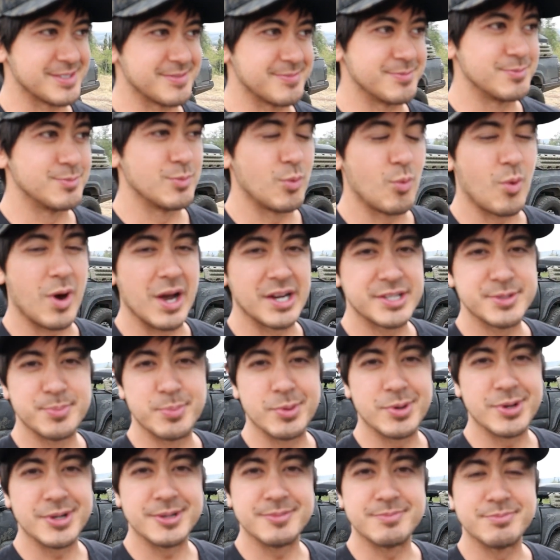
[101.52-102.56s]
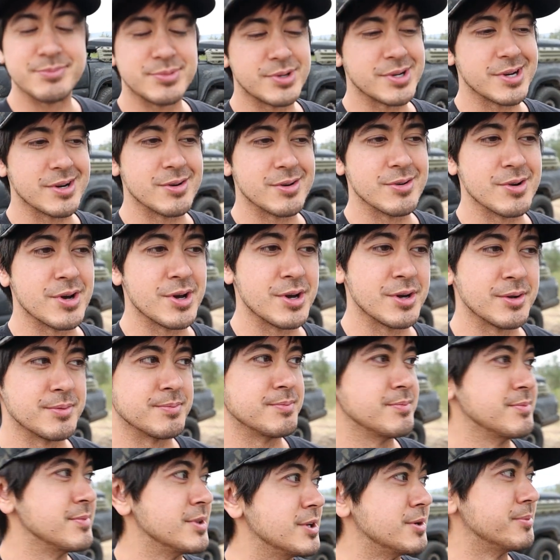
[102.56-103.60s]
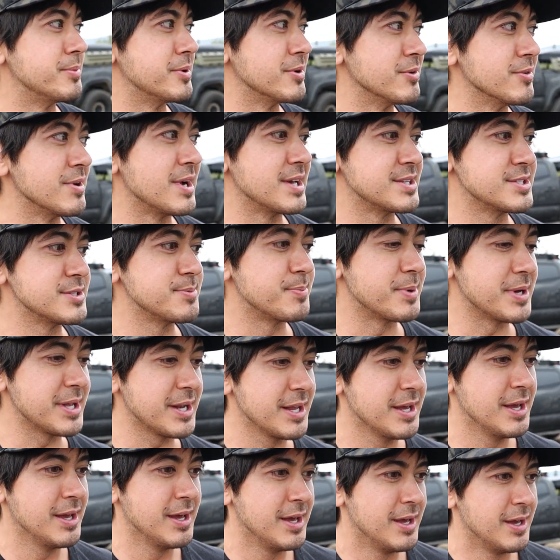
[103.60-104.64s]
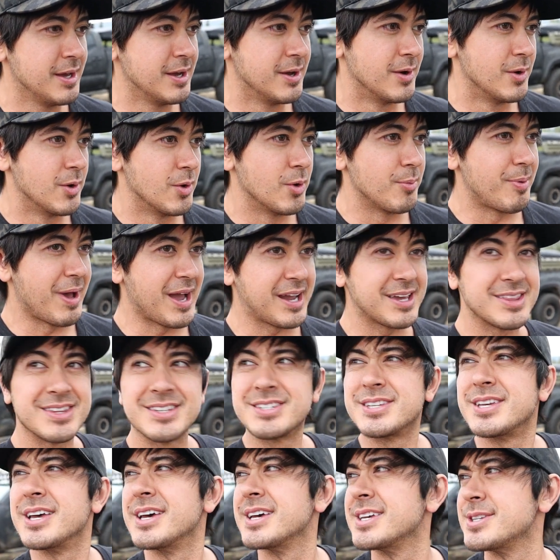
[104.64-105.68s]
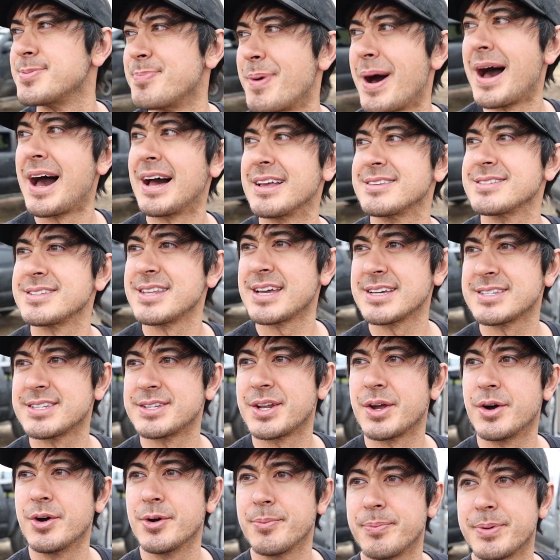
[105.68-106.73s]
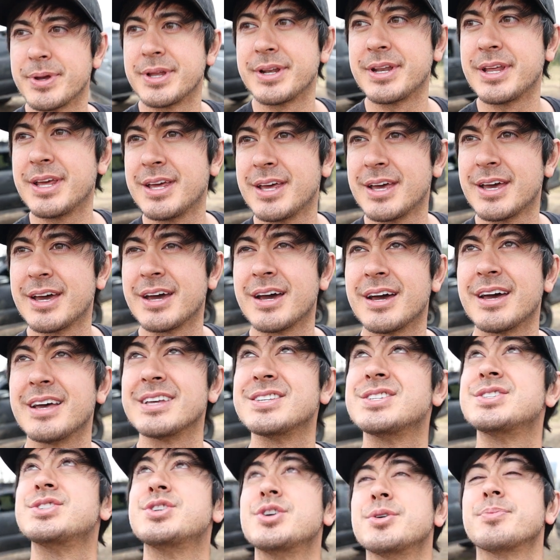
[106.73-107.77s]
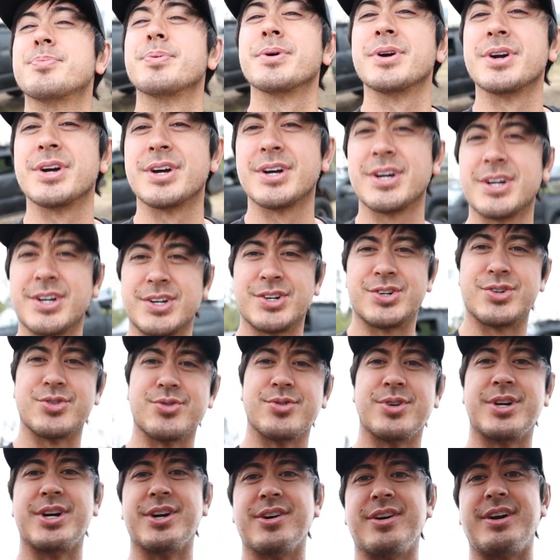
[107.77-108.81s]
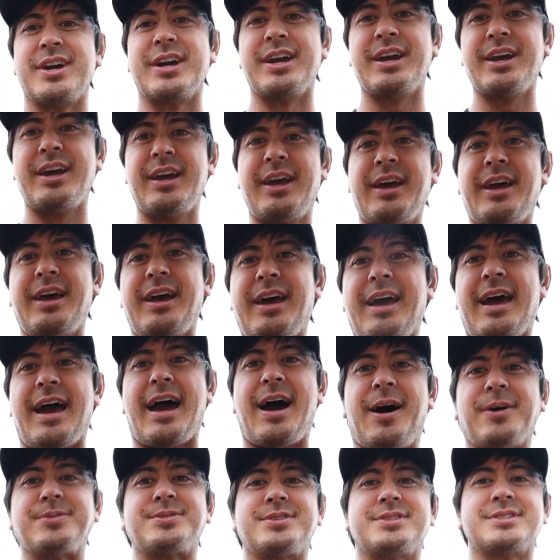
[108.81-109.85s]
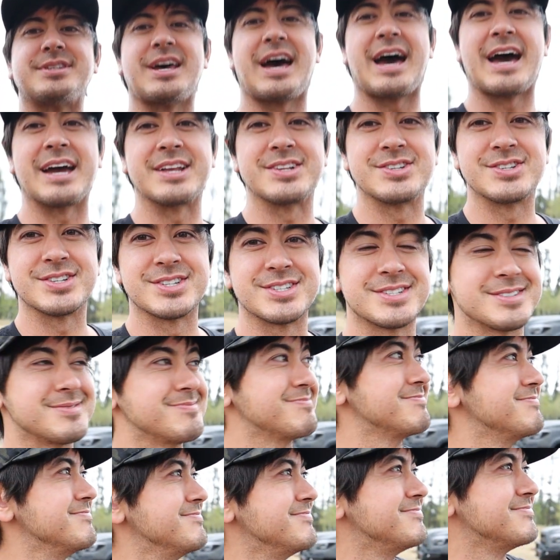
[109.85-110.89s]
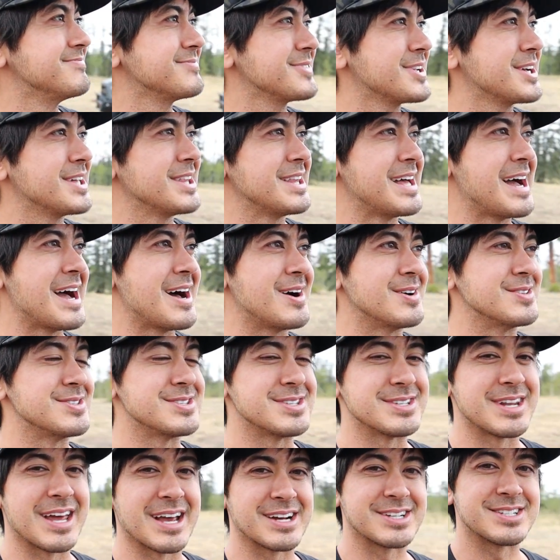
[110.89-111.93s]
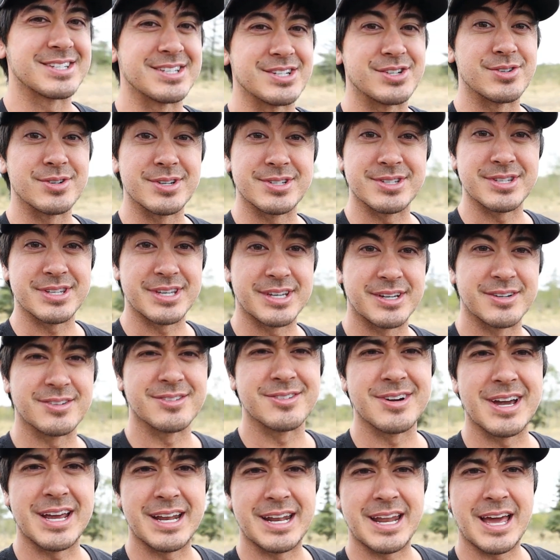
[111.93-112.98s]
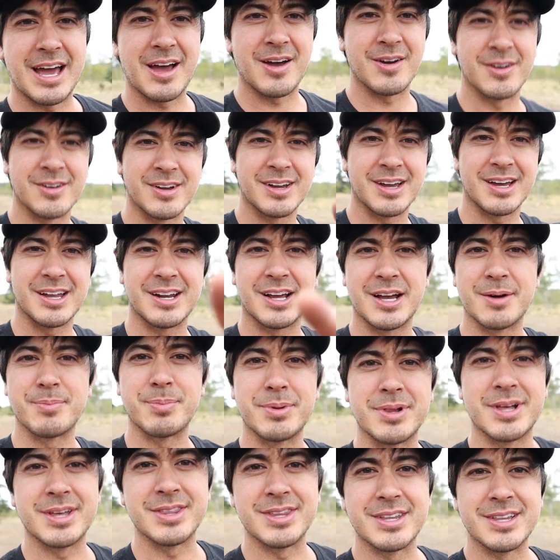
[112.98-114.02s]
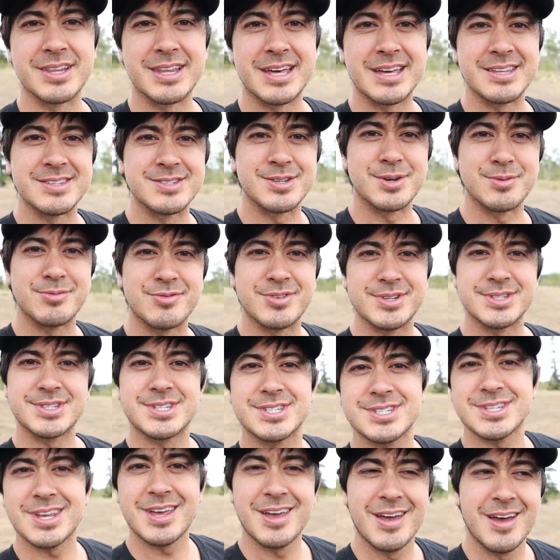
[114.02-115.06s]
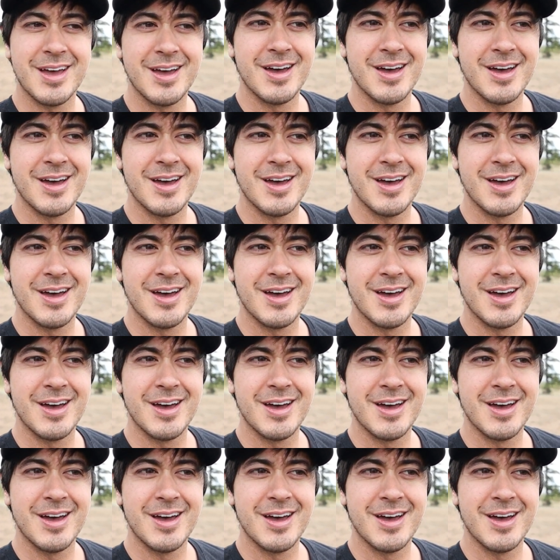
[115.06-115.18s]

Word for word: a washboard dirt road, a little bit of ruts, but we're back in this spot. It's nice and open, super dreary outside, just clouds and actually drizzling right now. Got a couple on the lens, hope it's